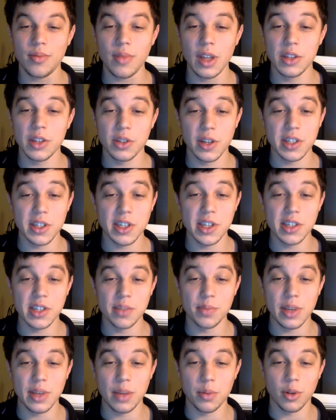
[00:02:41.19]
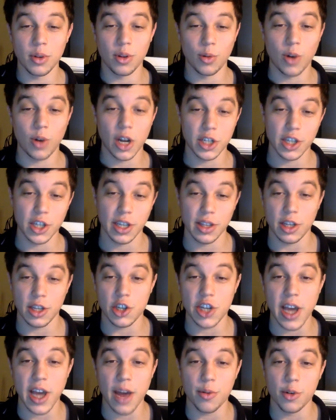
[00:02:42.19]
So I see some people are watching in the
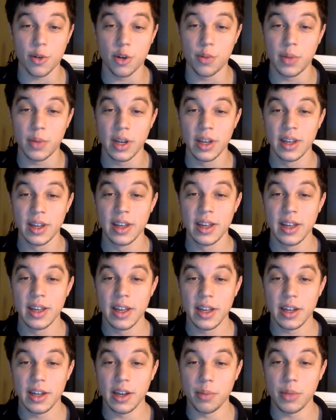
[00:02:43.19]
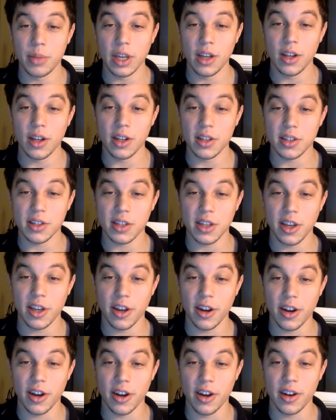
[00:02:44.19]
chat room. Nabil is
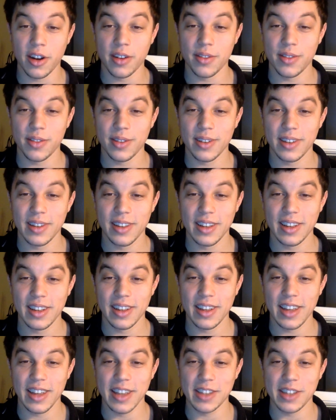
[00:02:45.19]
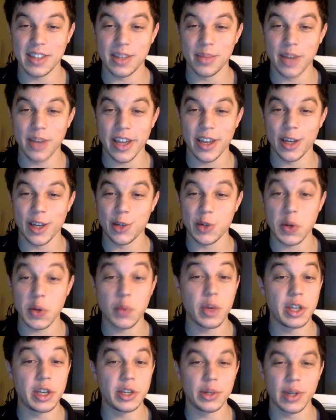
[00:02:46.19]
here. Yes, in my country
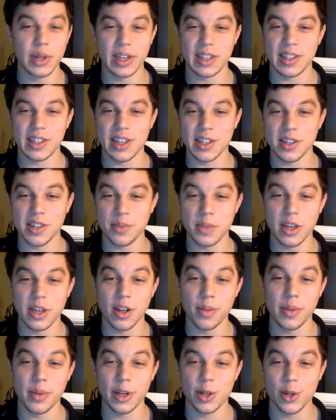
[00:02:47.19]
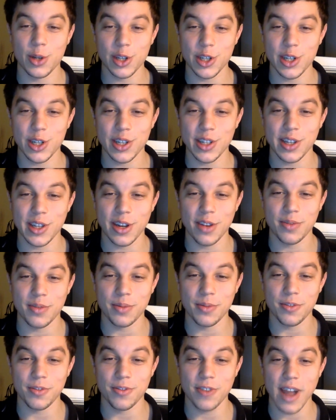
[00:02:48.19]
we do it, says Nabil. Patricia is here
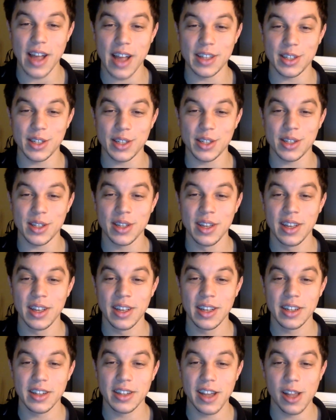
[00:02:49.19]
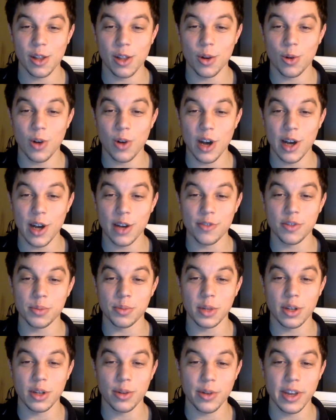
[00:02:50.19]
from France. Taylor Huang
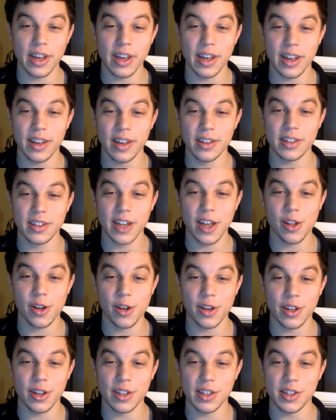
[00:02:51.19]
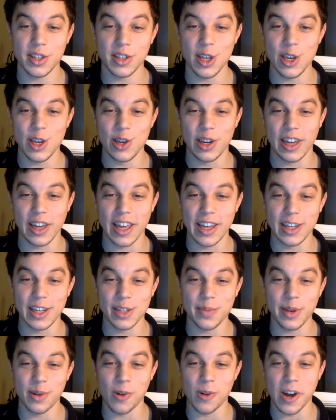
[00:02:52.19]
from Korea. Taylor, good to see you again. It's
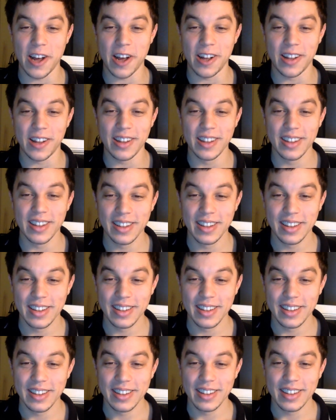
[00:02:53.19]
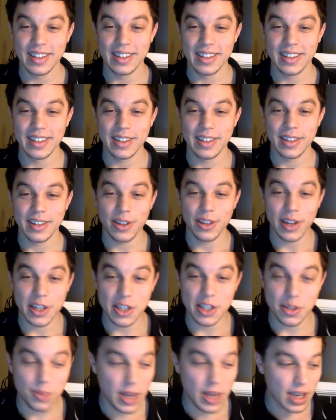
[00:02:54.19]
been a while. Could I
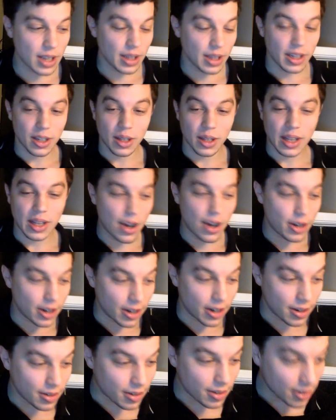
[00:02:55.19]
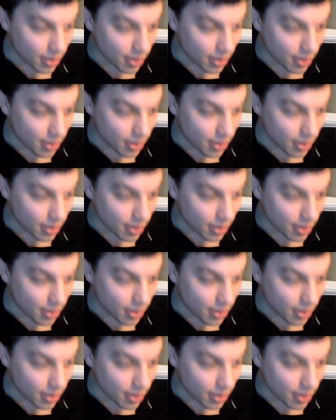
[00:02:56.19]
speak a little louder?